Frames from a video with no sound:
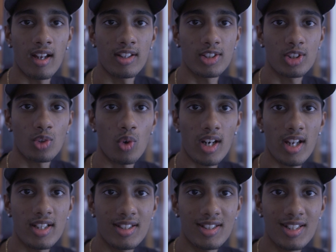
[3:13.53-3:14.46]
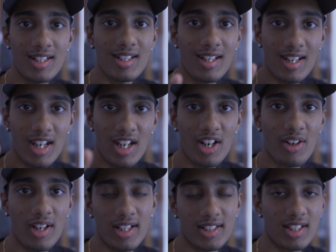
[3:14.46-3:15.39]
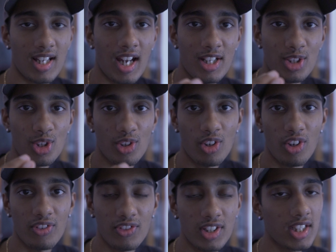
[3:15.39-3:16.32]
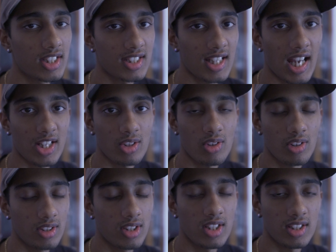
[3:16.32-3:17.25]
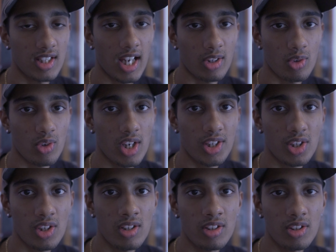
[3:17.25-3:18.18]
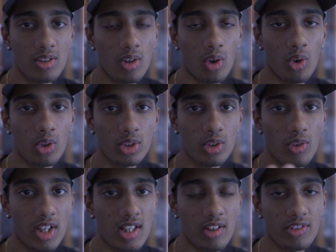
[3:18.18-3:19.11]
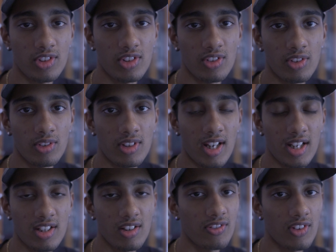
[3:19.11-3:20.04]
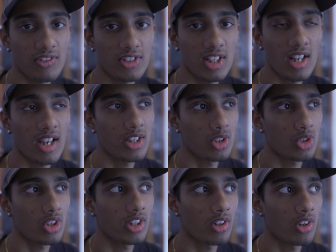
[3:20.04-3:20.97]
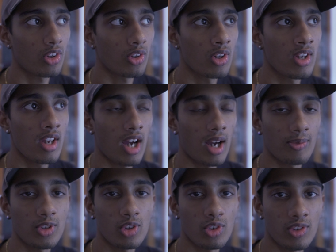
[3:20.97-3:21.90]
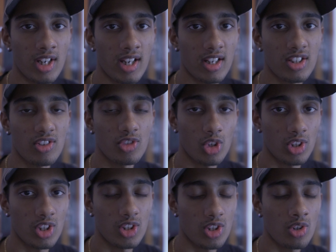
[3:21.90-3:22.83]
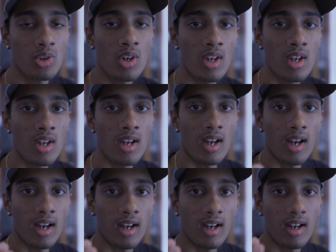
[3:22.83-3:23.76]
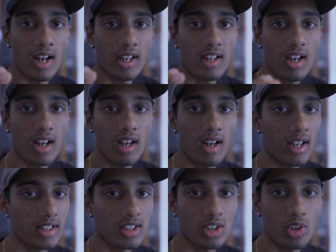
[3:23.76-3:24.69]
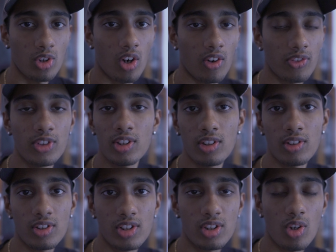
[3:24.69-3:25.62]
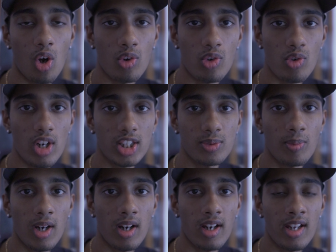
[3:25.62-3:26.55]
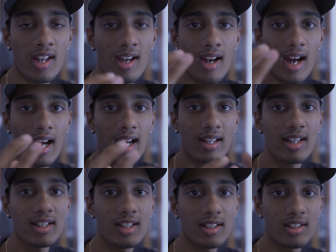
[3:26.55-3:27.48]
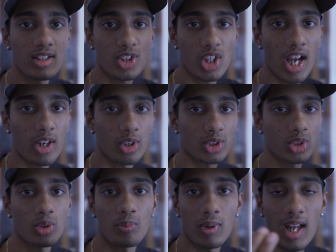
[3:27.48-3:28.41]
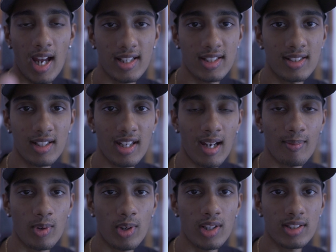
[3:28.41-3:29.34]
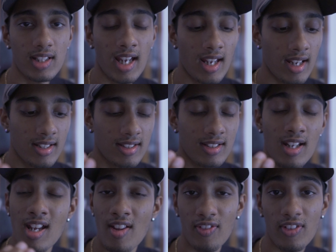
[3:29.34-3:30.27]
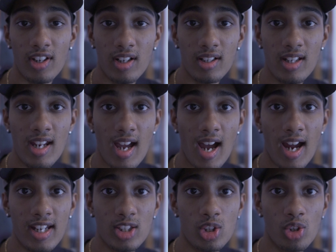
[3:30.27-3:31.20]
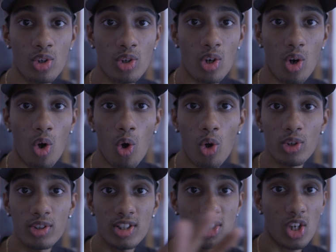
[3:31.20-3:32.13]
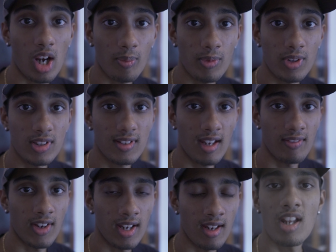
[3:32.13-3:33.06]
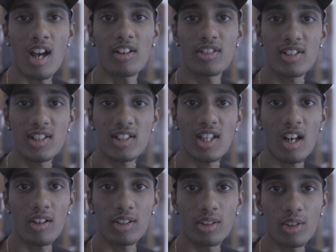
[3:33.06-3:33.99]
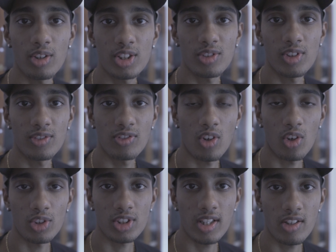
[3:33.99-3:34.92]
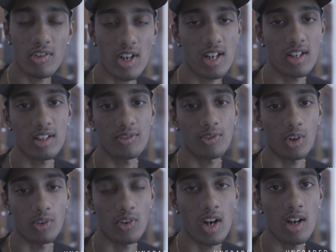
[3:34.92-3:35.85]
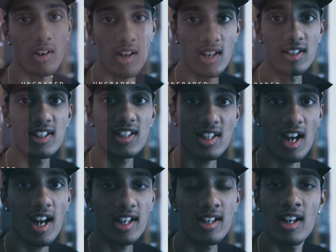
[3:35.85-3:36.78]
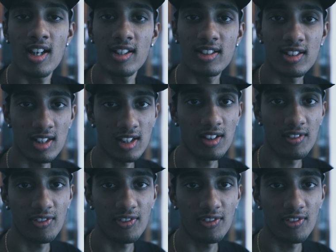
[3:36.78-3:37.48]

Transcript: So what I did here is I took off the saturation all the way down to -50. I usually go up to -22. I took off the contrast by highlighting the shadows or blacks in the cameras, and thirdly I took all the sharpness away. Now this is how it looks with falsely created profile inside Cine